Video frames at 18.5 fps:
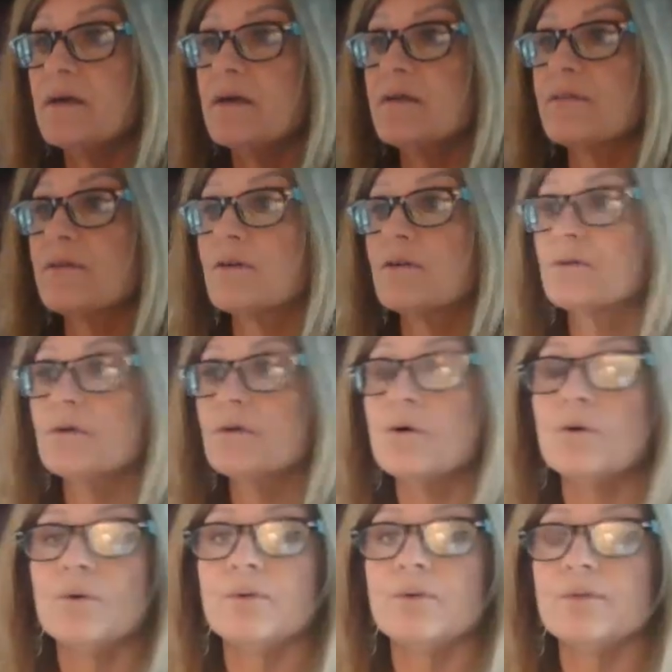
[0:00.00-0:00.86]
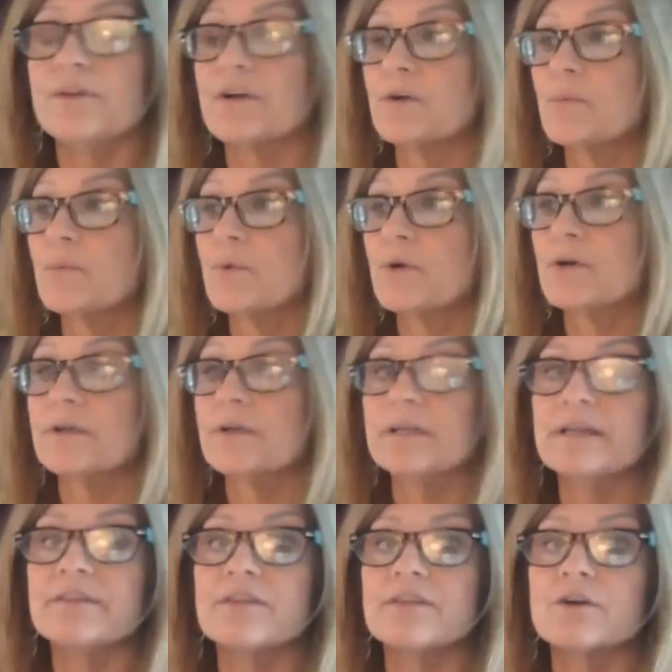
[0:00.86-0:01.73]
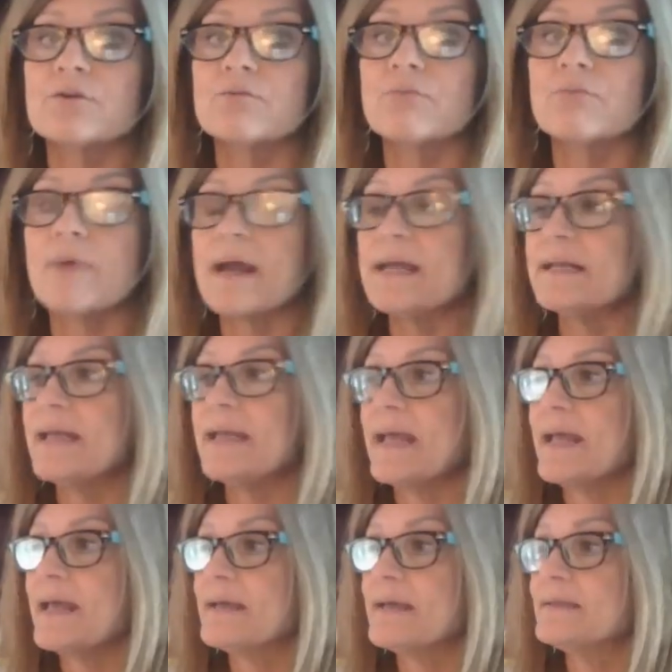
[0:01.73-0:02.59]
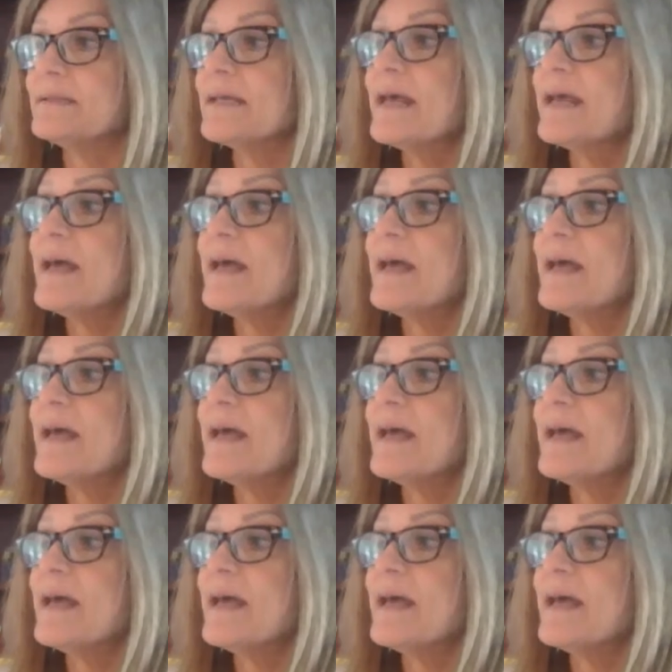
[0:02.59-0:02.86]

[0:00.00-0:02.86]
They're going to hold their word in their right hand,